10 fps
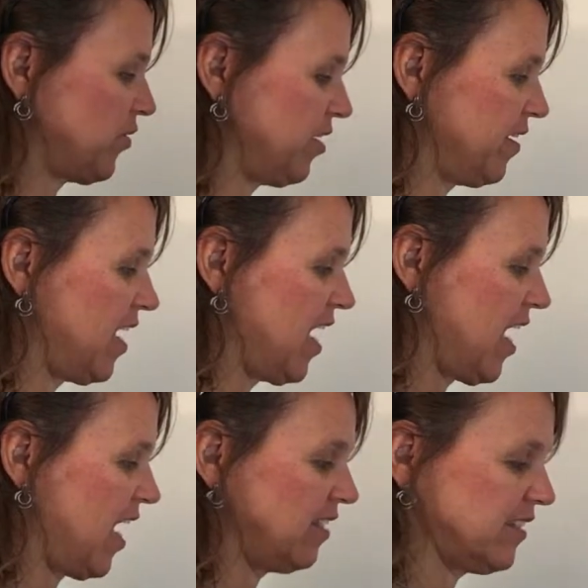squared.
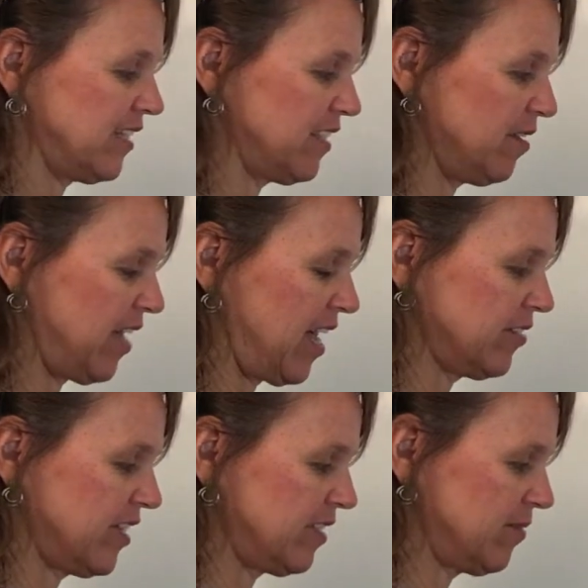Outside
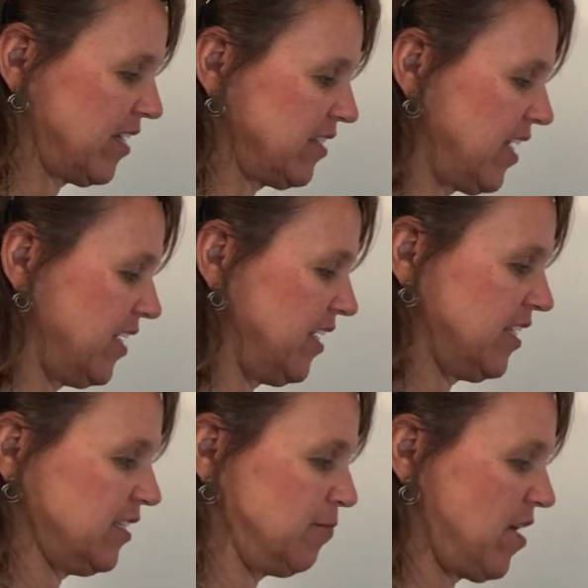times outside
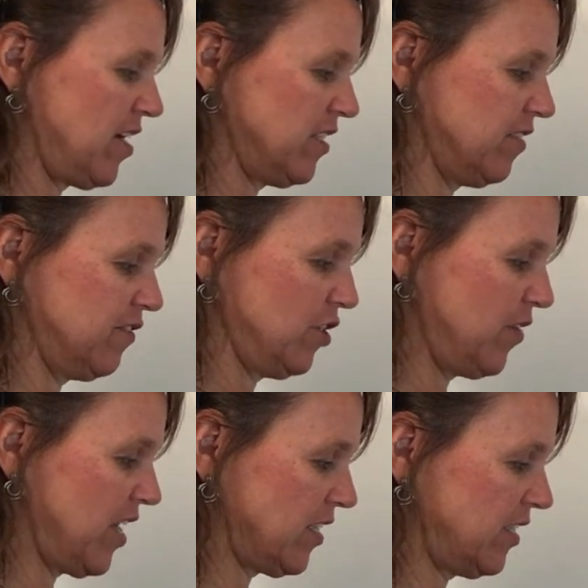is positive
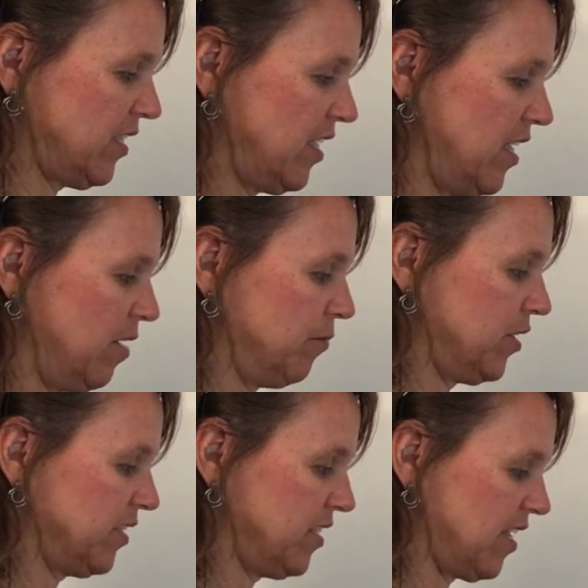2x
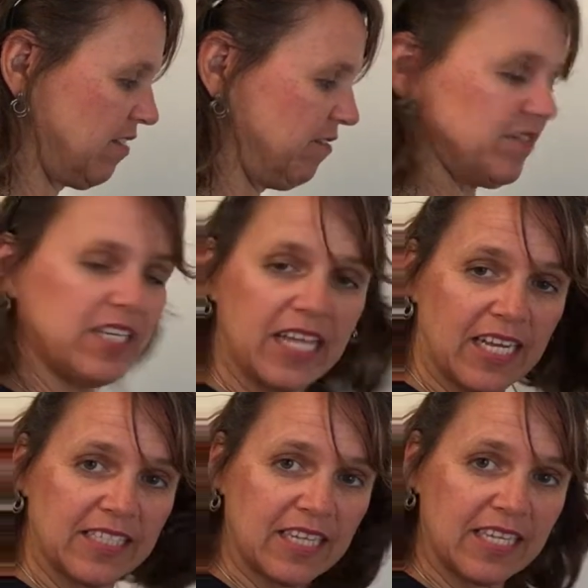plus negative
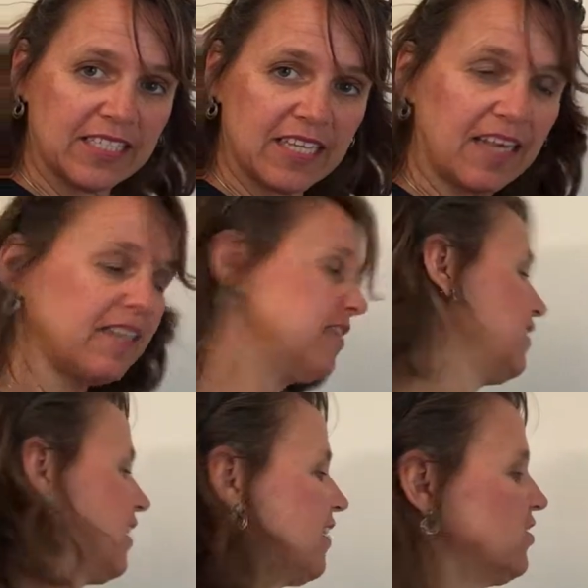15x on the inside.
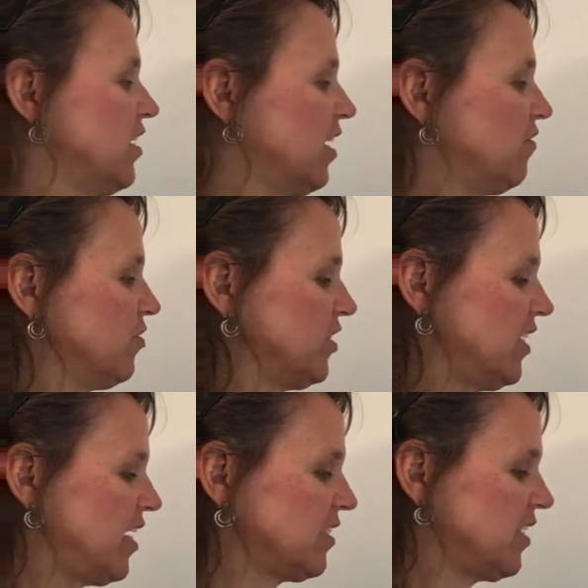That gives you negative
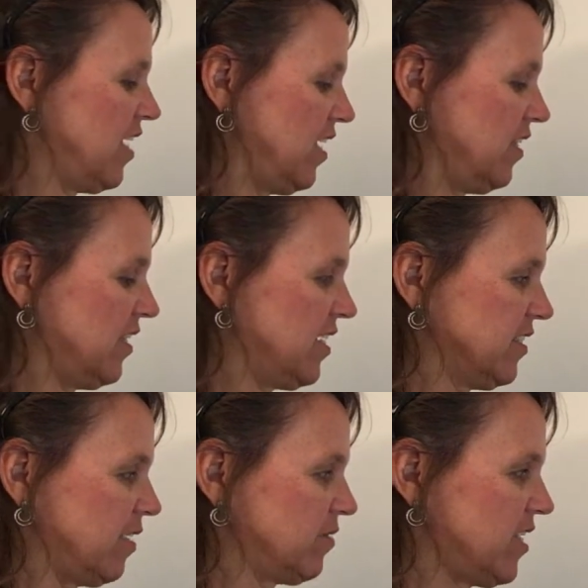13x. Last
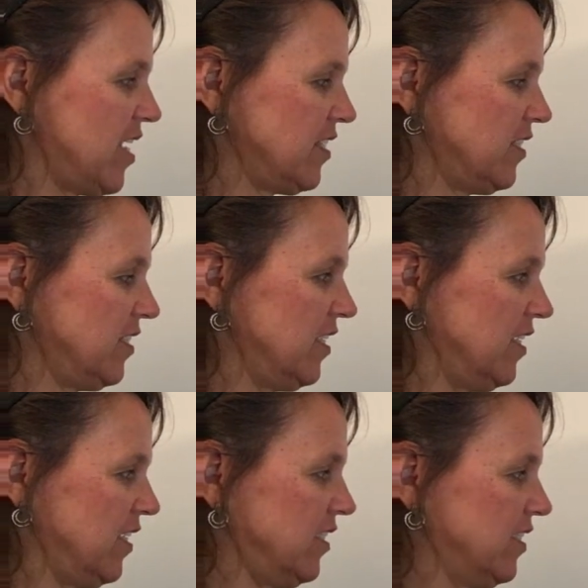times last
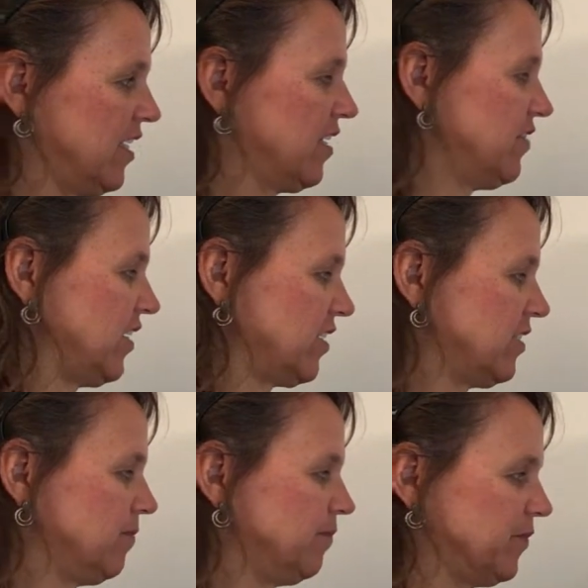is negative
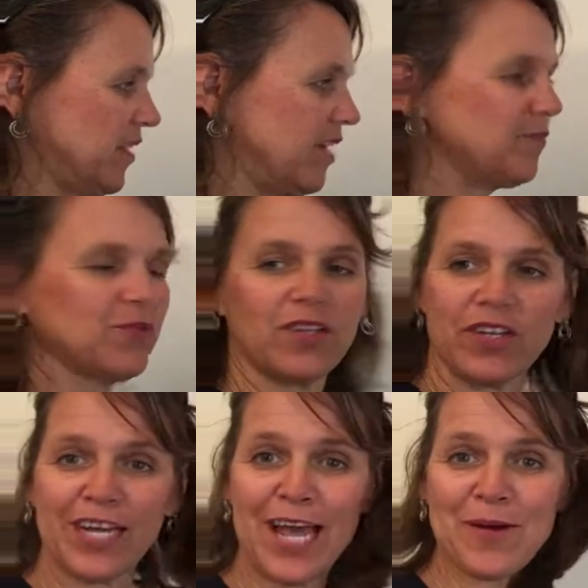6. Okay, so there
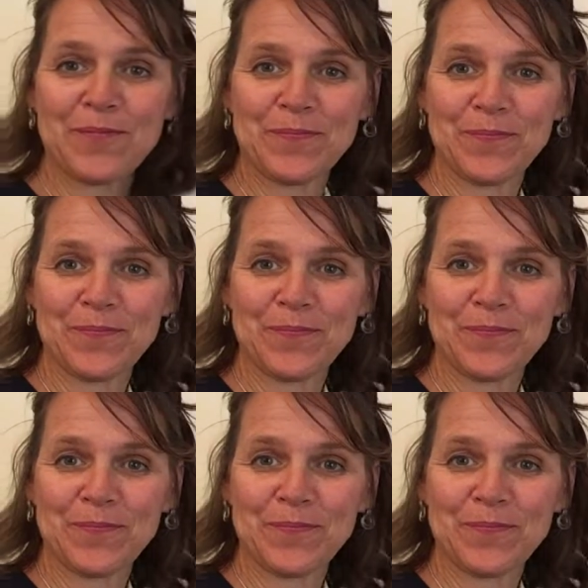you go.